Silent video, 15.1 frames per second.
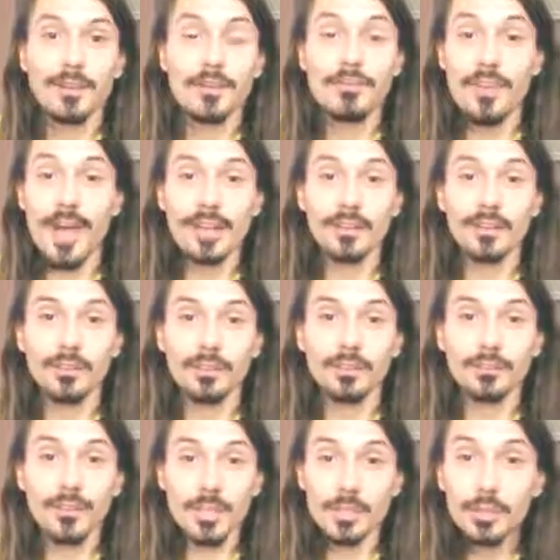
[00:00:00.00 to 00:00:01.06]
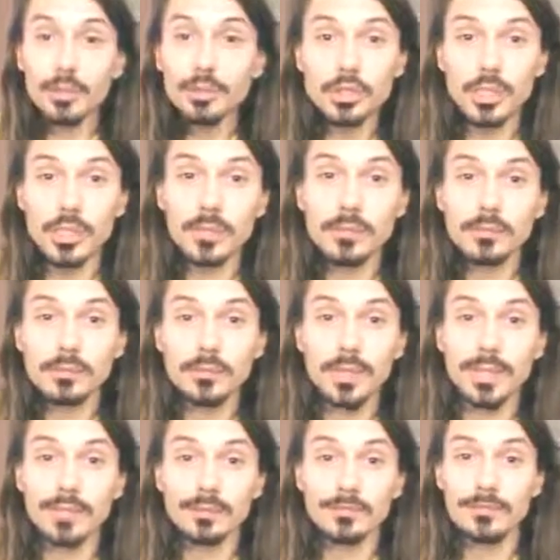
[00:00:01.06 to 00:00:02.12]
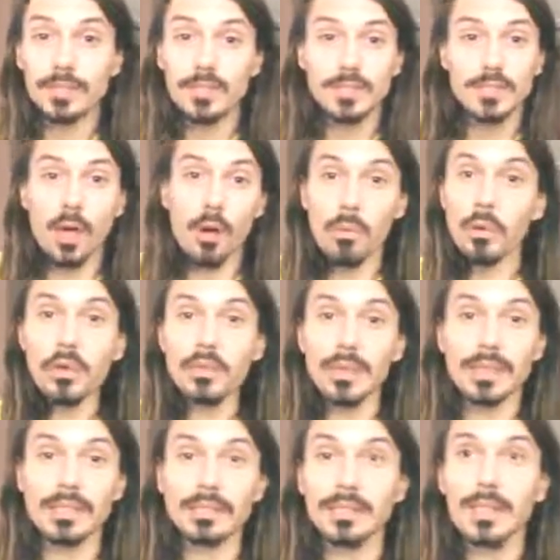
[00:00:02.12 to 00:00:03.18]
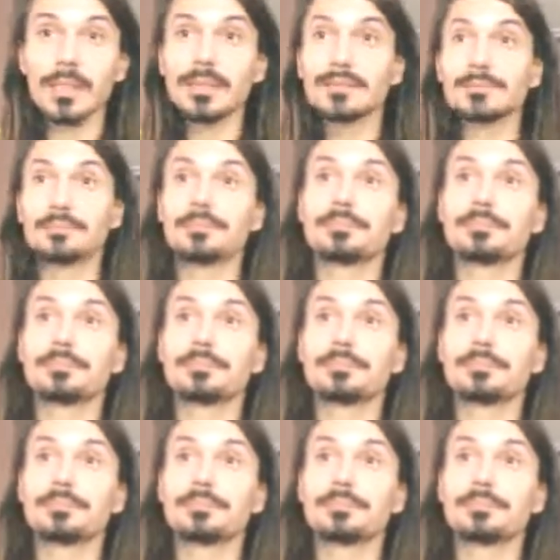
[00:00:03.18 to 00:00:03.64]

final resolution. Then it's all worth it.